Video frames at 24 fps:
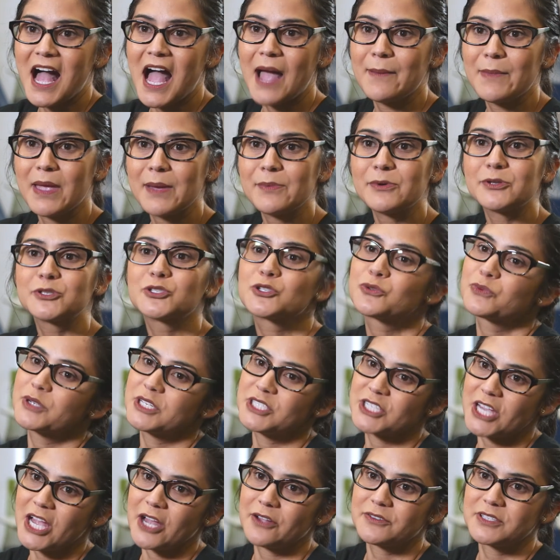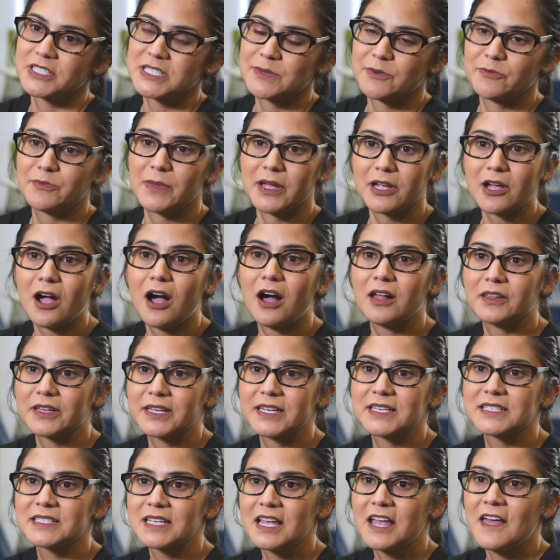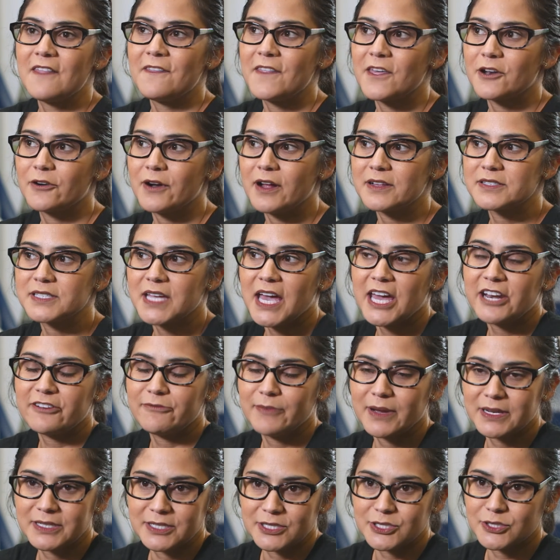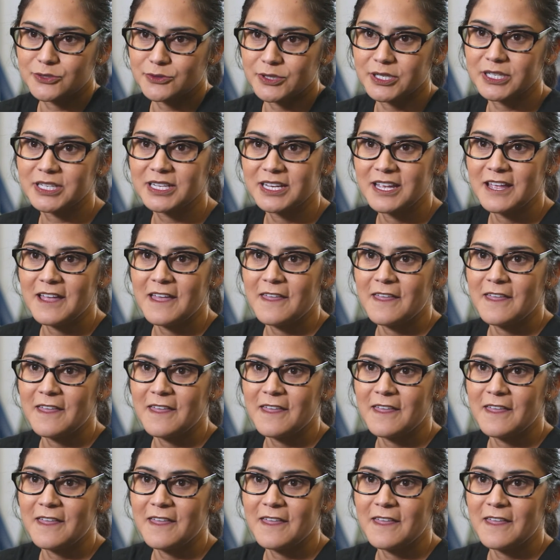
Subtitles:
I'm able to reach out to some of my colleagues that are outside of my district,